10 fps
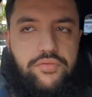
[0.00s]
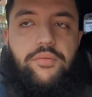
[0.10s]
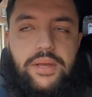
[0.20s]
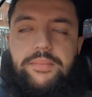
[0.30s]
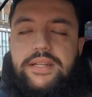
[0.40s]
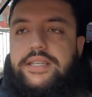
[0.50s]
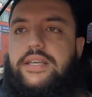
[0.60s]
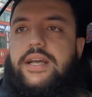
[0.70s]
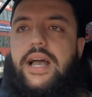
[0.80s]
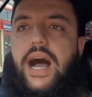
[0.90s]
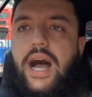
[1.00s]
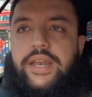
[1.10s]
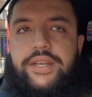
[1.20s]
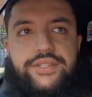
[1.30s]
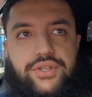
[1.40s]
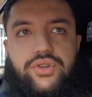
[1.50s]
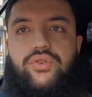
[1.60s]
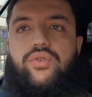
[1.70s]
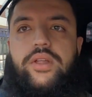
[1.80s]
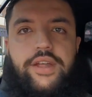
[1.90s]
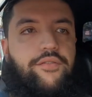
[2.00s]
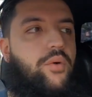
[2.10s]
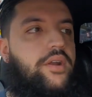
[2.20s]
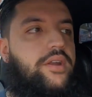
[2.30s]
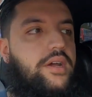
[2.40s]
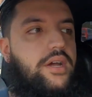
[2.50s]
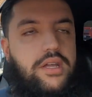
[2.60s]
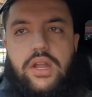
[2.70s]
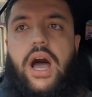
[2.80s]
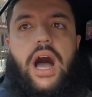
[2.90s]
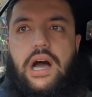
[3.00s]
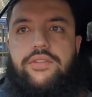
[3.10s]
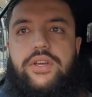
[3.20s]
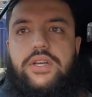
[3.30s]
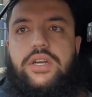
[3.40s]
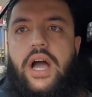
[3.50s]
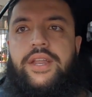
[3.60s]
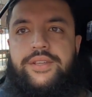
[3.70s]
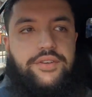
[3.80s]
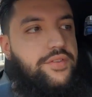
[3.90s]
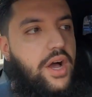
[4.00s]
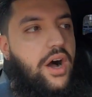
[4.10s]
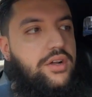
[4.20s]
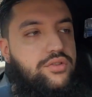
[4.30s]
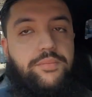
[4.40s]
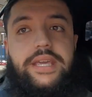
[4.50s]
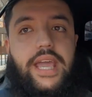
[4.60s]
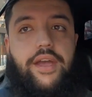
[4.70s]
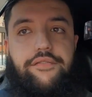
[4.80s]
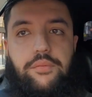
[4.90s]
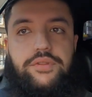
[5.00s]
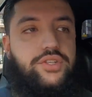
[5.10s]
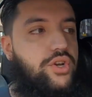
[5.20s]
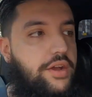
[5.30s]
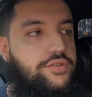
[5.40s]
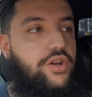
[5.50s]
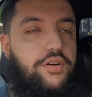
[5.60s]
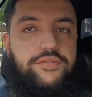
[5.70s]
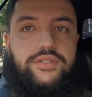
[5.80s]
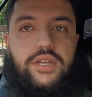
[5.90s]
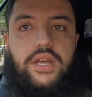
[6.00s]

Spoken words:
from Big Manting and his crew and everyone, you know, out of the kindness of the heart, to be careful with the drive shaft.